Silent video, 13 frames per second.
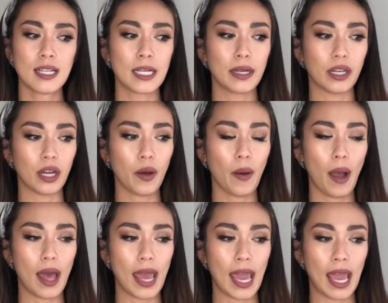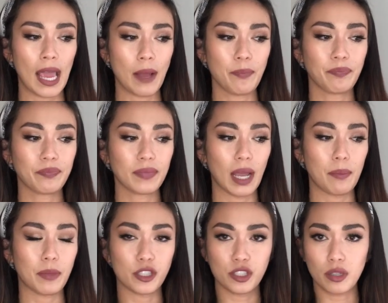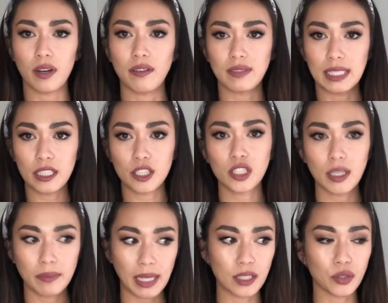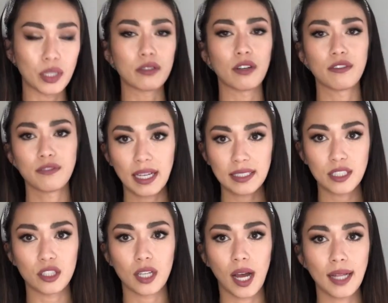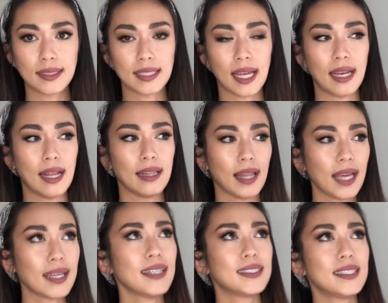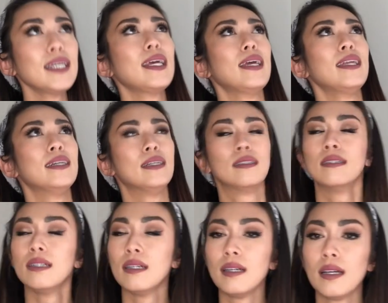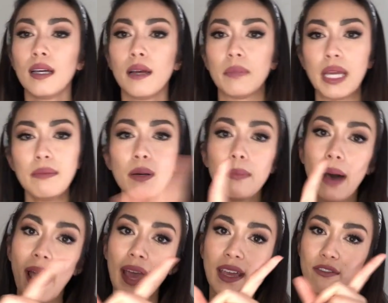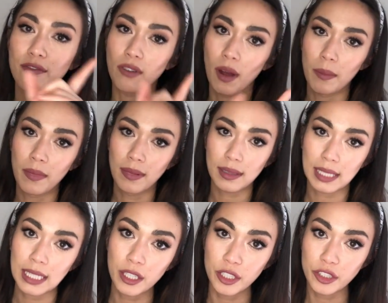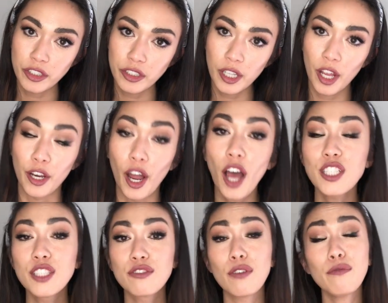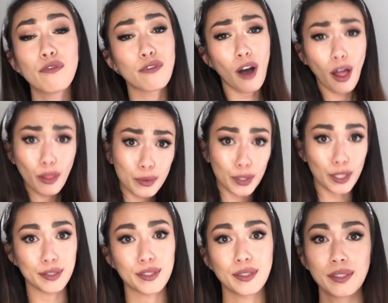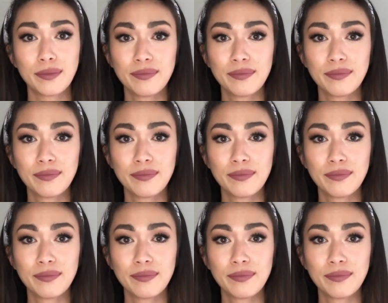you know, a persona of leadership that is going to reflect in your content. And like I said, people buy from leaders, not from followers.